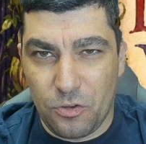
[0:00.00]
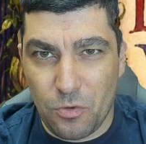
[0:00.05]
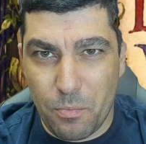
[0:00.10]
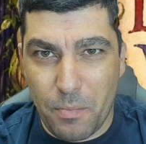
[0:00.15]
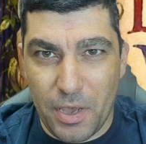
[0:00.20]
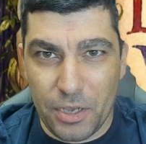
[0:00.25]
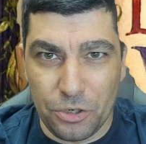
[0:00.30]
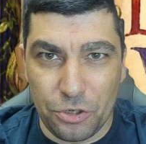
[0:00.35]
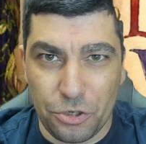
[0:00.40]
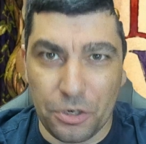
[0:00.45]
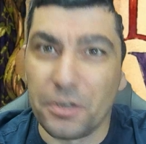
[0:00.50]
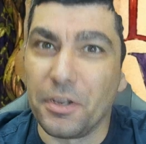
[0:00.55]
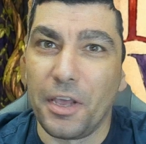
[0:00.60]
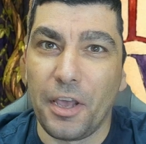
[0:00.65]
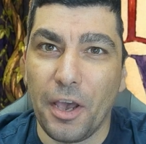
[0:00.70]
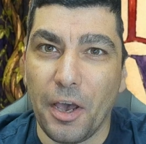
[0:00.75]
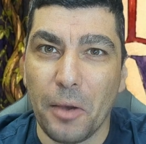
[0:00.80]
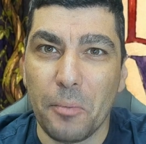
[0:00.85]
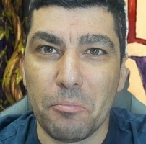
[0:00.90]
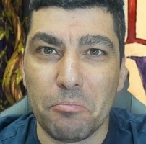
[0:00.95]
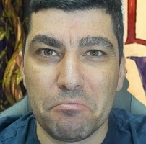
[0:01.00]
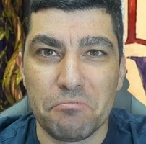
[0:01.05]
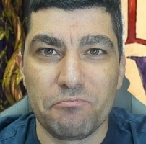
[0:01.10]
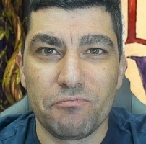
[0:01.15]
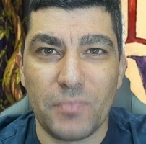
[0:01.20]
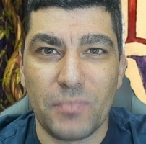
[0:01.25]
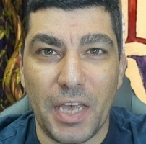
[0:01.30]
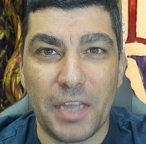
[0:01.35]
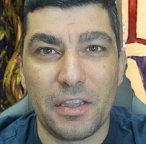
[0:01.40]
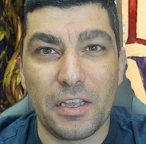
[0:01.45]
to mention here,
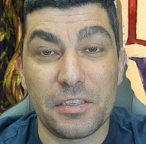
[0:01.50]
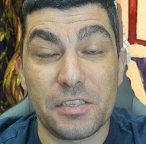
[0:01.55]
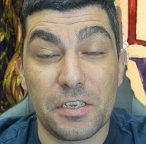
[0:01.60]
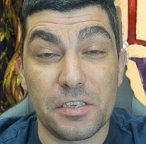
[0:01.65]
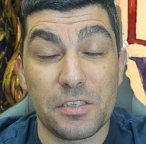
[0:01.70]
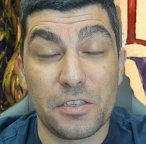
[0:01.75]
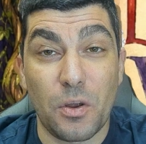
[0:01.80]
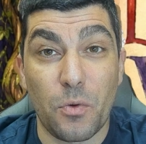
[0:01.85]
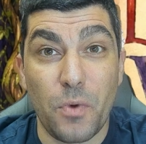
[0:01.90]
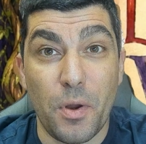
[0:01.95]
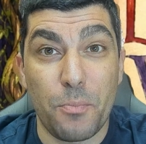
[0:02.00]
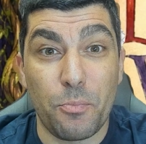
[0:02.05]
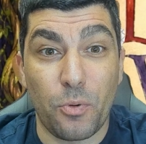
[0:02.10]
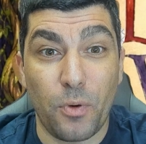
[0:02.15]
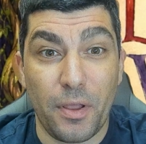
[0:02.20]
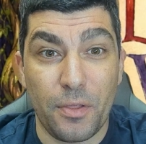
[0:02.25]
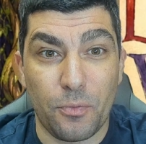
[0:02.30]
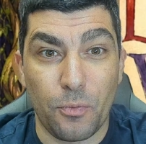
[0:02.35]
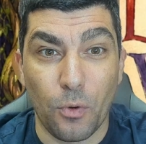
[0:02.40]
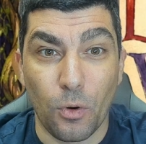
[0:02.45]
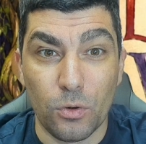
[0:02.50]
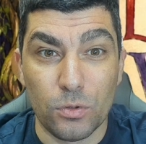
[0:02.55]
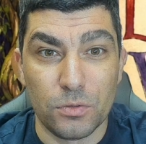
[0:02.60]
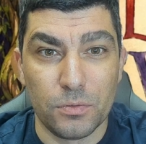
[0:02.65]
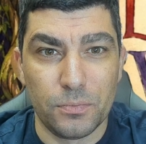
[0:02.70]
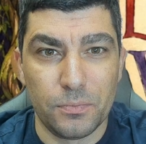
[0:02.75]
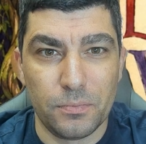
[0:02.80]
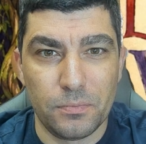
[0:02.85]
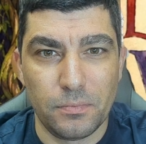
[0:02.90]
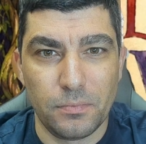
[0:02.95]
and this is the reprint rule.